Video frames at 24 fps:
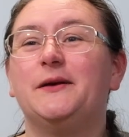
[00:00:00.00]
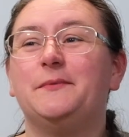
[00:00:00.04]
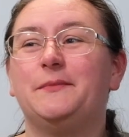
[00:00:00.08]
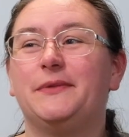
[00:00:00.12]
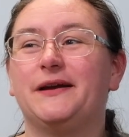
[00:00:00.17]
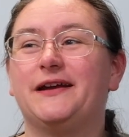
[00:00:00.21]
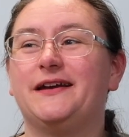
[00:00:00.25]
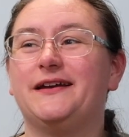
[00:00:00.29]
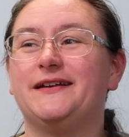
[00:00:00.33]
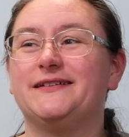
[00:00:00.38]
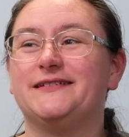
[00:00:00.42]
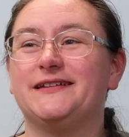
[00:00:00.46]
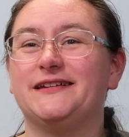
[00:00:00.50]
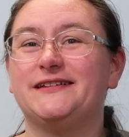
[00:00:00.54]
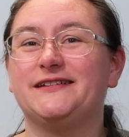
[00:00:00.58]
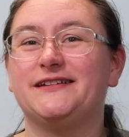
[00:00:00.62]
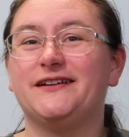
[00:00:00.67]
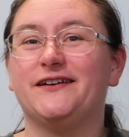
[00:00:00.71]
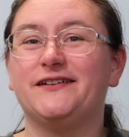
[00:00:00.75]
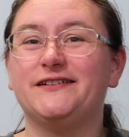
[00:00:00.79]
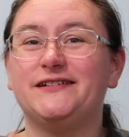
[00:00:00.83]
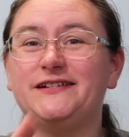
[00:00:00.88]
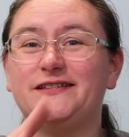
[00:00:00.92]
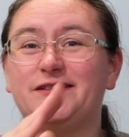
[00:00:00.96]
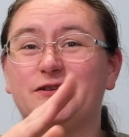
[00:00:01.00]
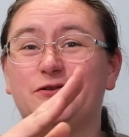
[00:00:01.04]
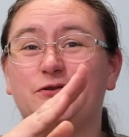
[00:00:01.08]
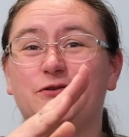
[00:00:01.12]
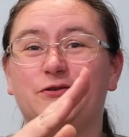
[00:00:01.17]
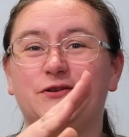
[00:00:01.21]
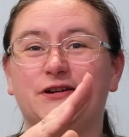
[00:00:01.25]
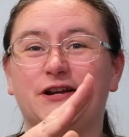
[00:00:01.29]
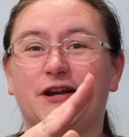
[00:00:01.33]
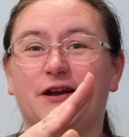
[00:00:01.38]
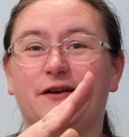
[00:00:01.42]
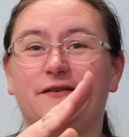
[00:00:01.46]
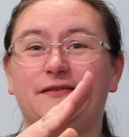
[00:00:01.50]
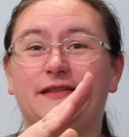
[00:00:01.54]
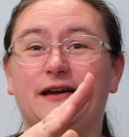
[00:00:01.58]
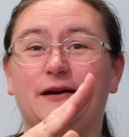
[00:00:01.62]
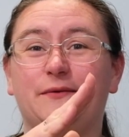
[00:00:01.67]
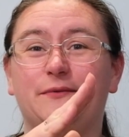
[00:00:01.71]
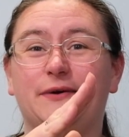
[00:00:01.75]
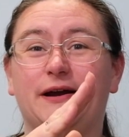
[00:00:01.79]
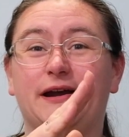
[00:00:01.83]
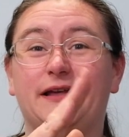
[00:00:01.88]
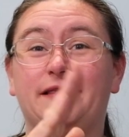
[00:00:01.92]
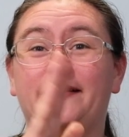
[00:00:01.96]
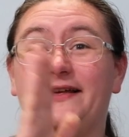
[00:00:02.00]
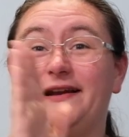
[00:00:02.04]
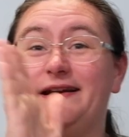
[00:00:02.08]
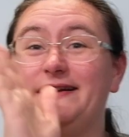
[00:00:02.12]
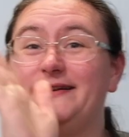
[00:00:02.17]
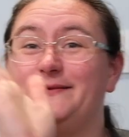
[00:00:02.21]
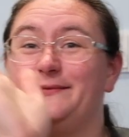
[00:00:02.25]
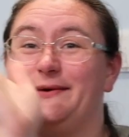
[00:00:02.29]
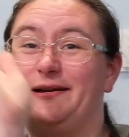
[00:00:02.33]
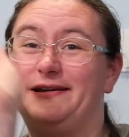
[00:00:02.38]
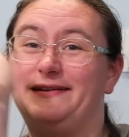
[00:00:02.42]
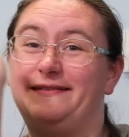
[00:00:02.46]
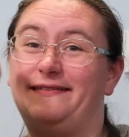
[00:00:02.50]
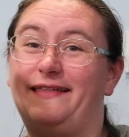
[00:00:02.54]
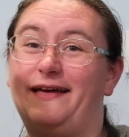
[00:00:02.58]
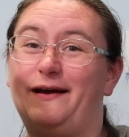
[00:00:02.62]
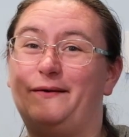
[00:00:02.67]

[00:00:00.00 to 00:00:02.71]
because I started the corner going that way and then it went